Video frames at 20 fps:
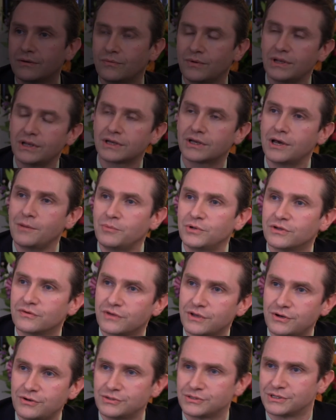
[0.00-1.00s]
Well, a couple of
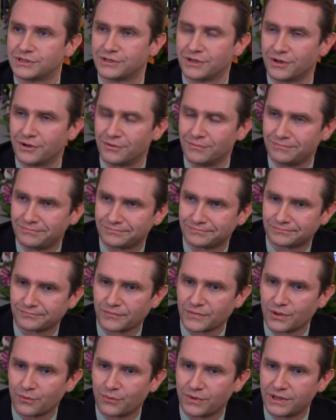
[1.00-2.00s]
years ago,
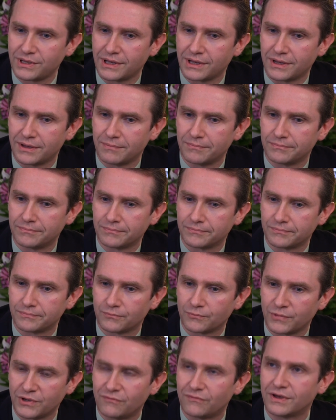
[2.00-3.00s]
we
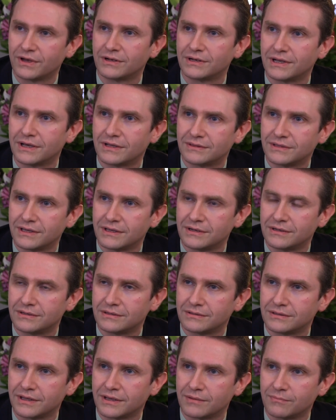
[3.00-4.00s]
found out that
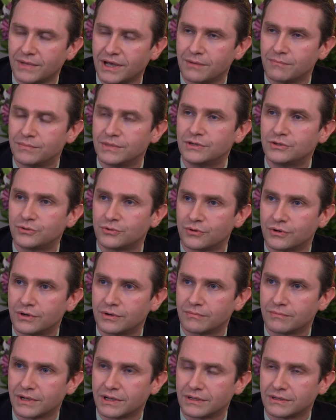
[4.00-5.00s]
my mentor,
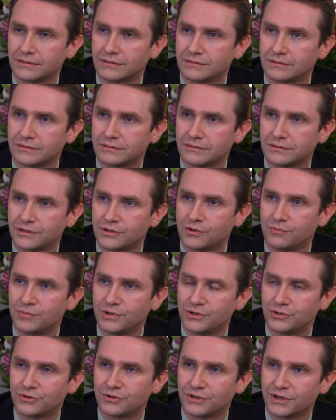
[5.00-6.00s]
my dear
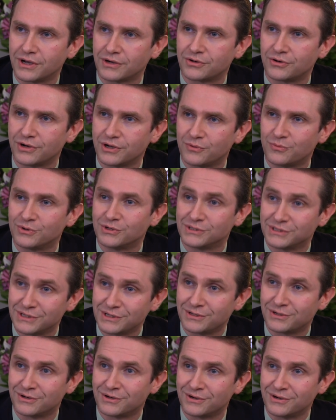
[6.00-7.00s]
mentor, Dr. Edward
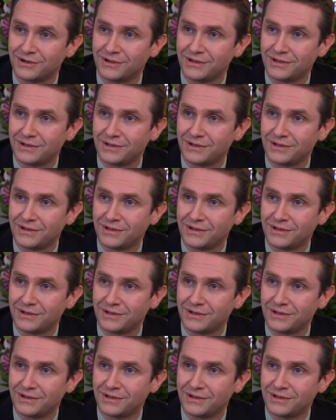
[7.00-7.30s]
Zigler,